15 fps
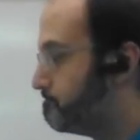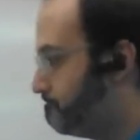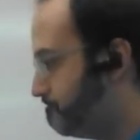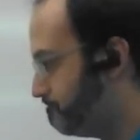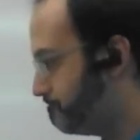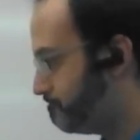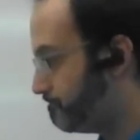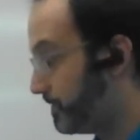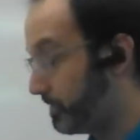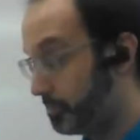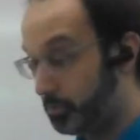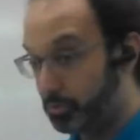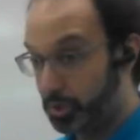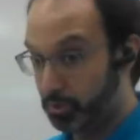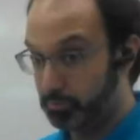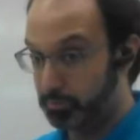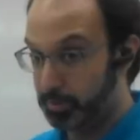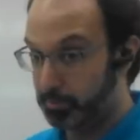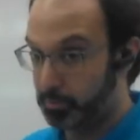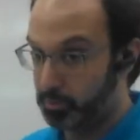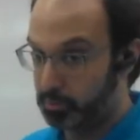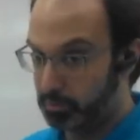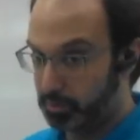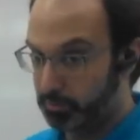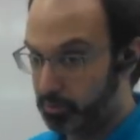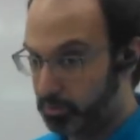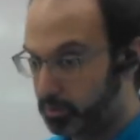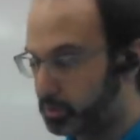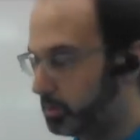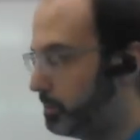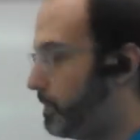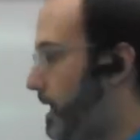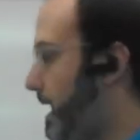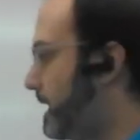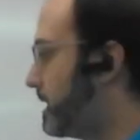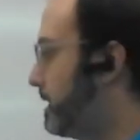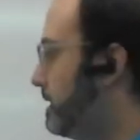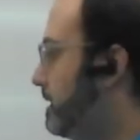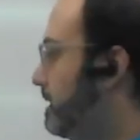If you don't remember, you can of course look back.